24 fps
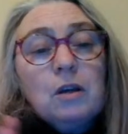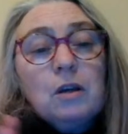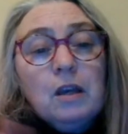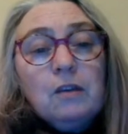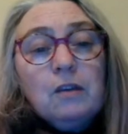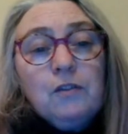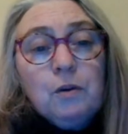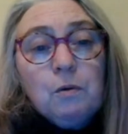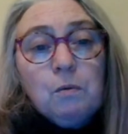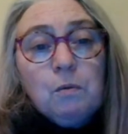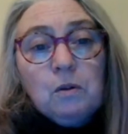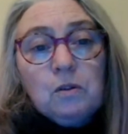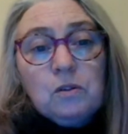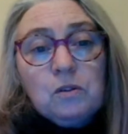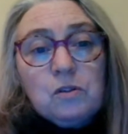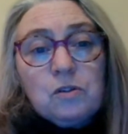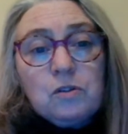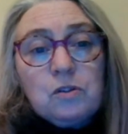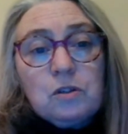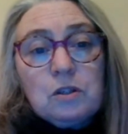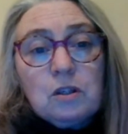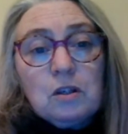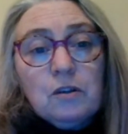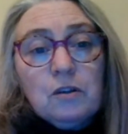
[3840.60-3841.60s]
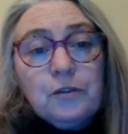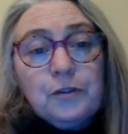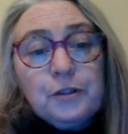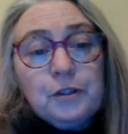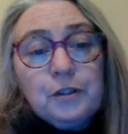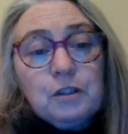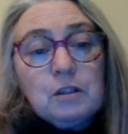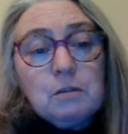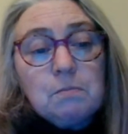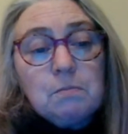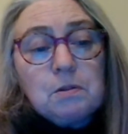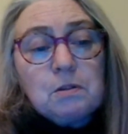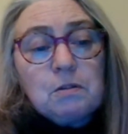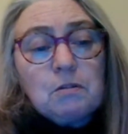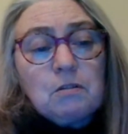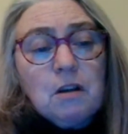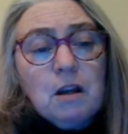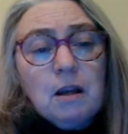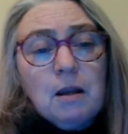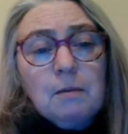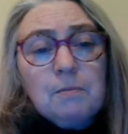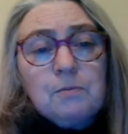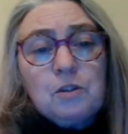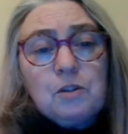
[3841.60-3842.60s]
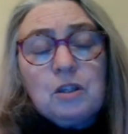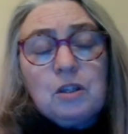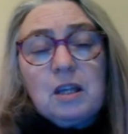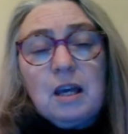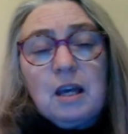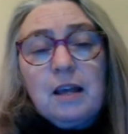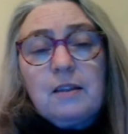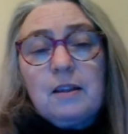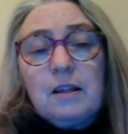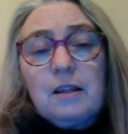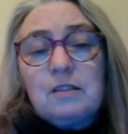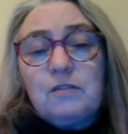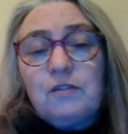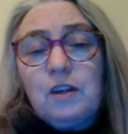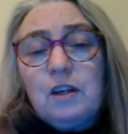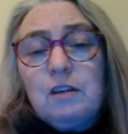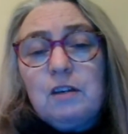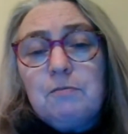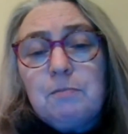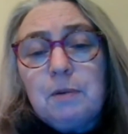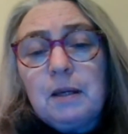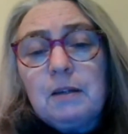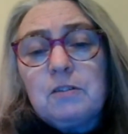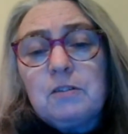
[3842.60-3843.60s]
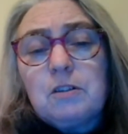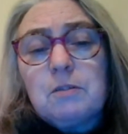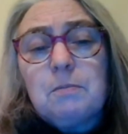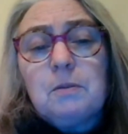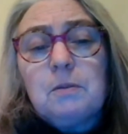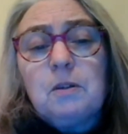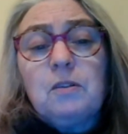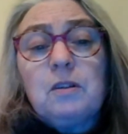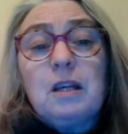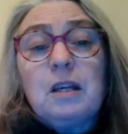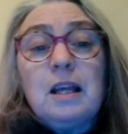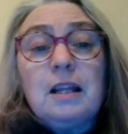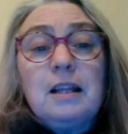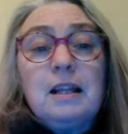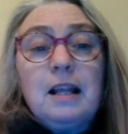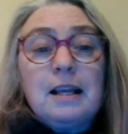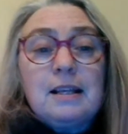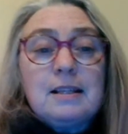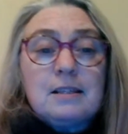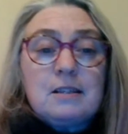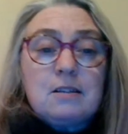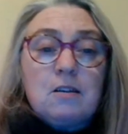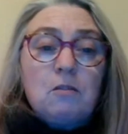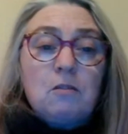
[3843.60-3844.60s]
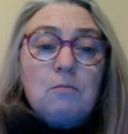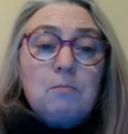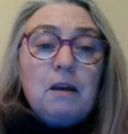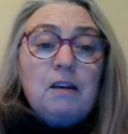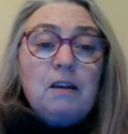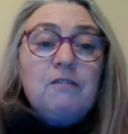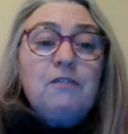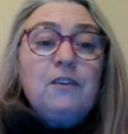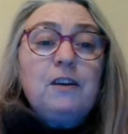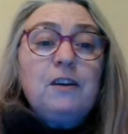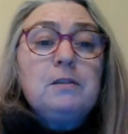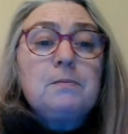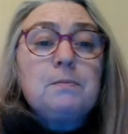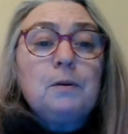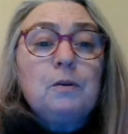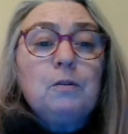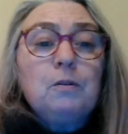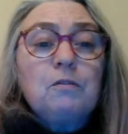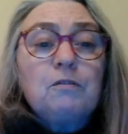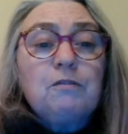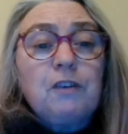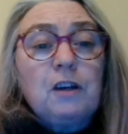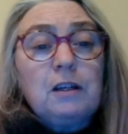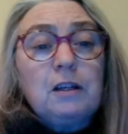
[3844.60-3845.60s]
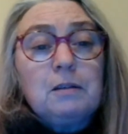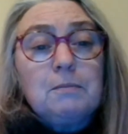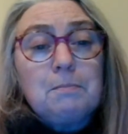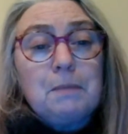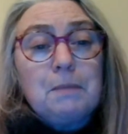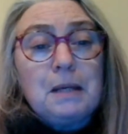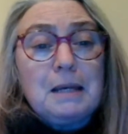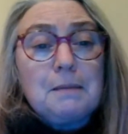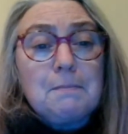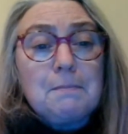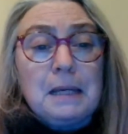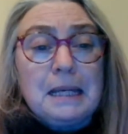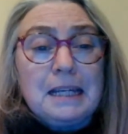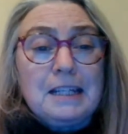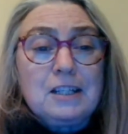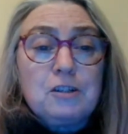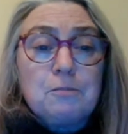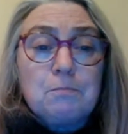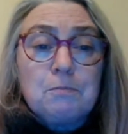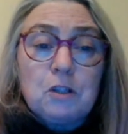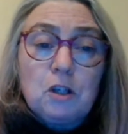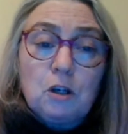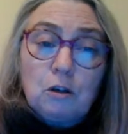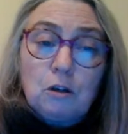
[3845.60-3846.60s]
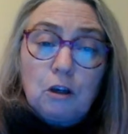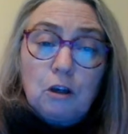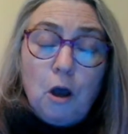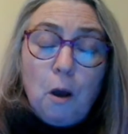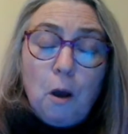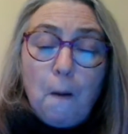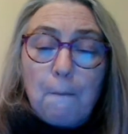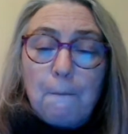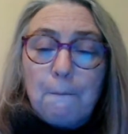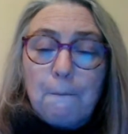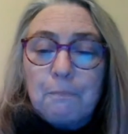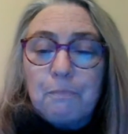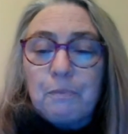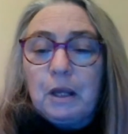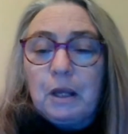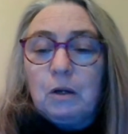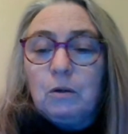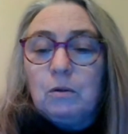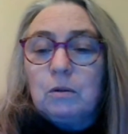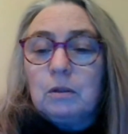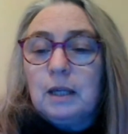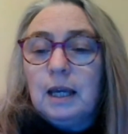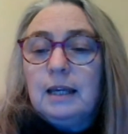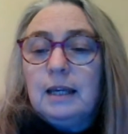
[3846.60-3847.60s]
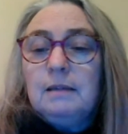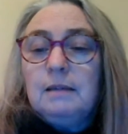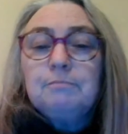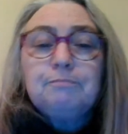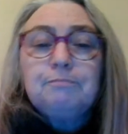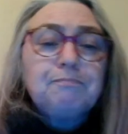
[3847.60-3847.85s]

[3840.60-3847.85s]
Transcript: if you want to subscribe to that, that's £5 a month, and that's on my Facebook, FindMeAMedium.com. okay?